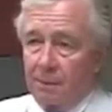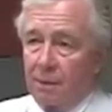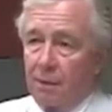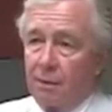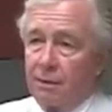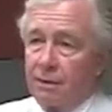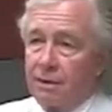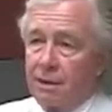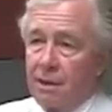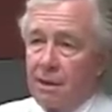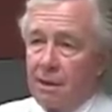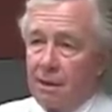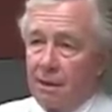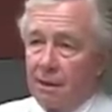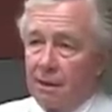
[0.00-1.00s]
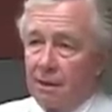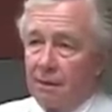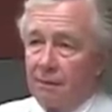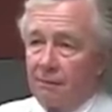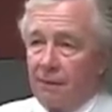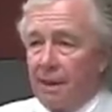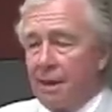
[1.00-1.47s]
Go to the scene.
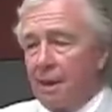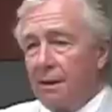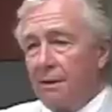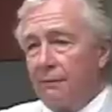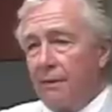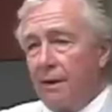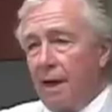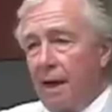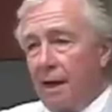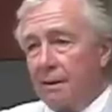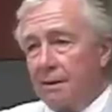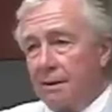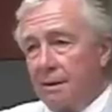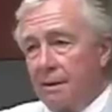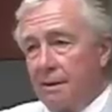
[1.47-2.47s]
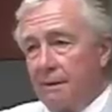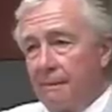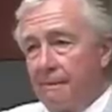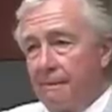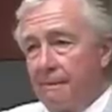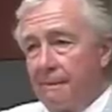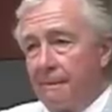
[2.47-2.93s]
Find out the facts.
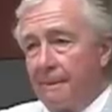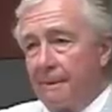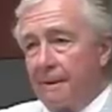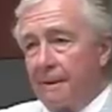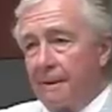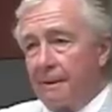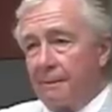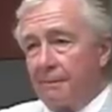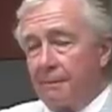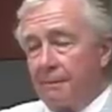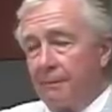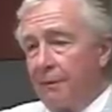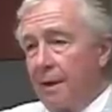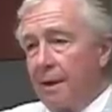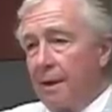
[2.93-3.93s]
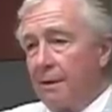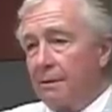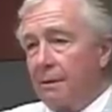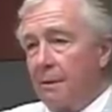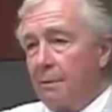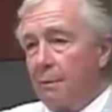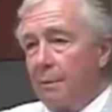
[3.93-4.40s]
Find out
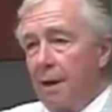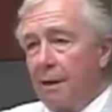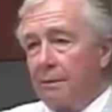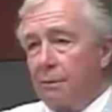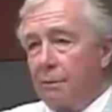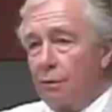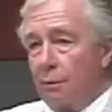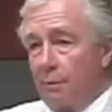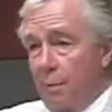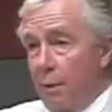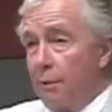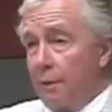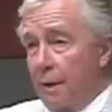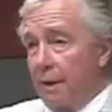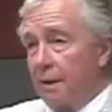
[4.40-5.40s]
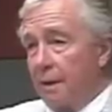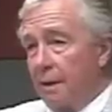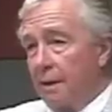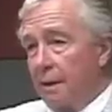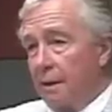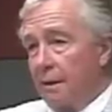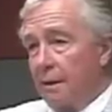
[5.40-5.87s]
something about your opponent
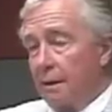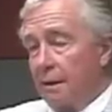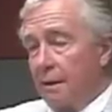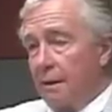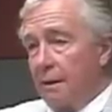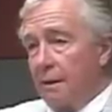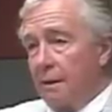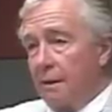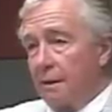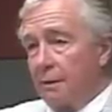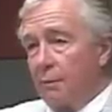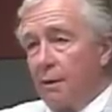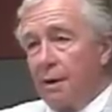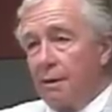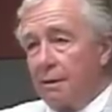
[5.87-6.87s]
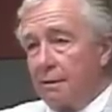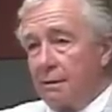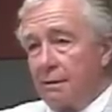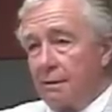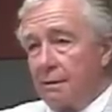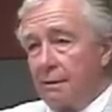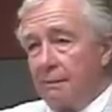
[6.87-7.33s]
and the
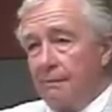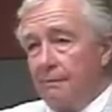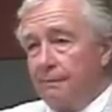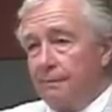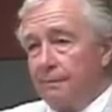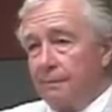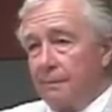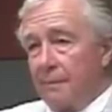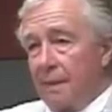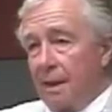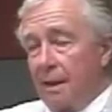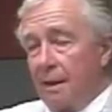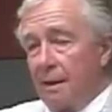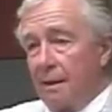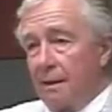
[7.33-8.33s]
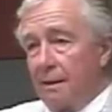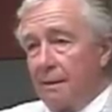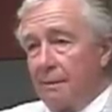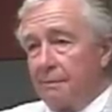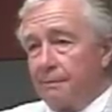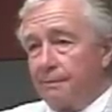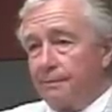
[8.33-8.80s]
witnesses, and
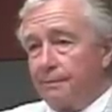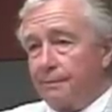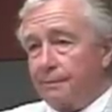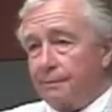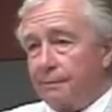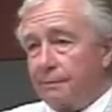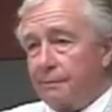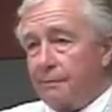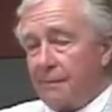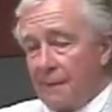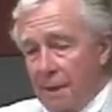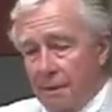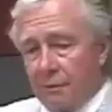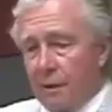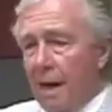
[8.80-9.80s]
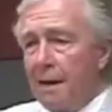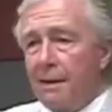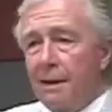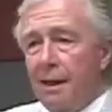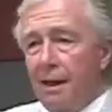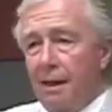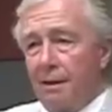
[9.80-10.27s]
try
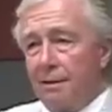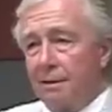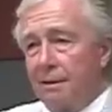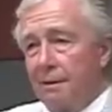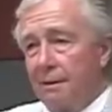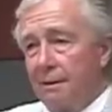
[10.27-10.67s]
the case.